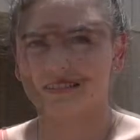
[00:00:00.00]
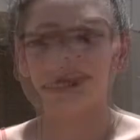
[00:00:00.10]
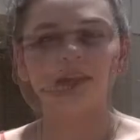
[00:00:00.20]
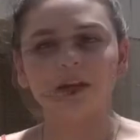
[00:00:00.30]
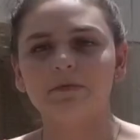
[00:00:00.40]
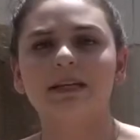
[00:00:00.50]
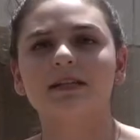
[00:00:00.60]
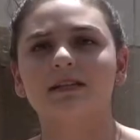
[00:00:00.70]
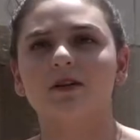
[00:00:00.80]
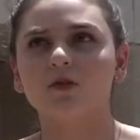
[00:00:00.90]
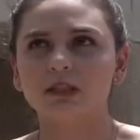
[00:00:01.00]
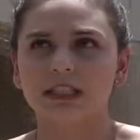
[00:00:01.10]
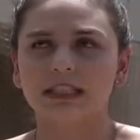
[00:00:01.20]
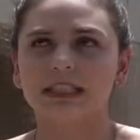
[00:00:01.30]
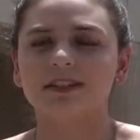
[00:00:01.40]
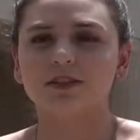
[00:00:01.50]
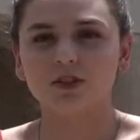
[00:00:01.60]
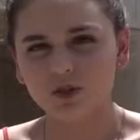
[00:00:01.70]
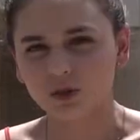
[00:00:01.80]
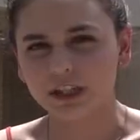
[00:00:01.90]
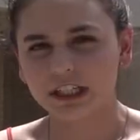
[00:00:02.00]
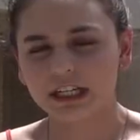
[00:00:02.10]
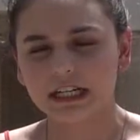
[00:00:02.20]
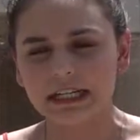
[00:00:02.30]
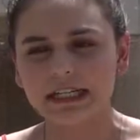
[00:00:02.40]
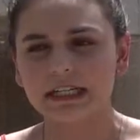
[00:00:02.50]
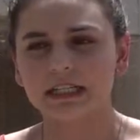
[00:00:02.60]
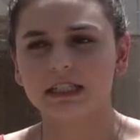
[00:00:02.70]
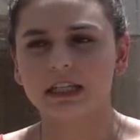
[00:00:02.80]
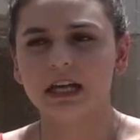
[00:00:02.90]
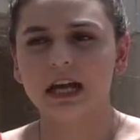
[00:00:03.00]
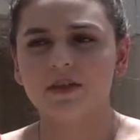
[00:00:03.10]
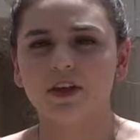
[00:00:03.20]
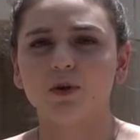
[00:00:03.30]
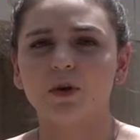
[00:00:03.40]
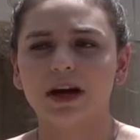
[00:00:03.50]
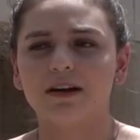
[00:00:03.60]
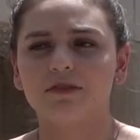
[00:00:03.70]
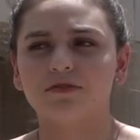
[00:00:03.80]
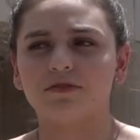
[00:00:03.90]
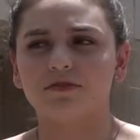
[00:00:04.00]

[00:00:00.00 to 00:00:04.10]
The thing that makes OCD a disorder is that you have